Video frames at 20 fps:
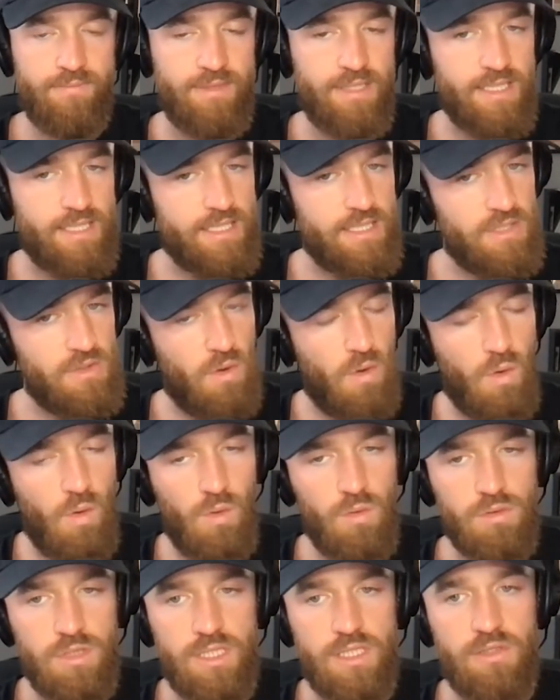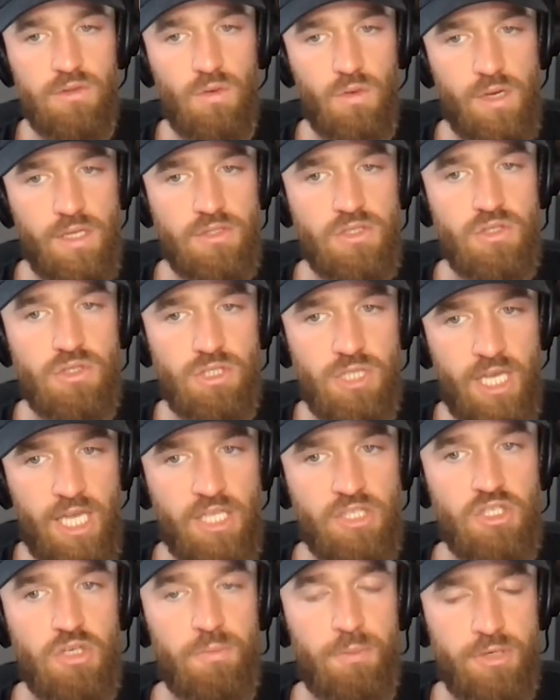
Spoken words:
This is only going to change your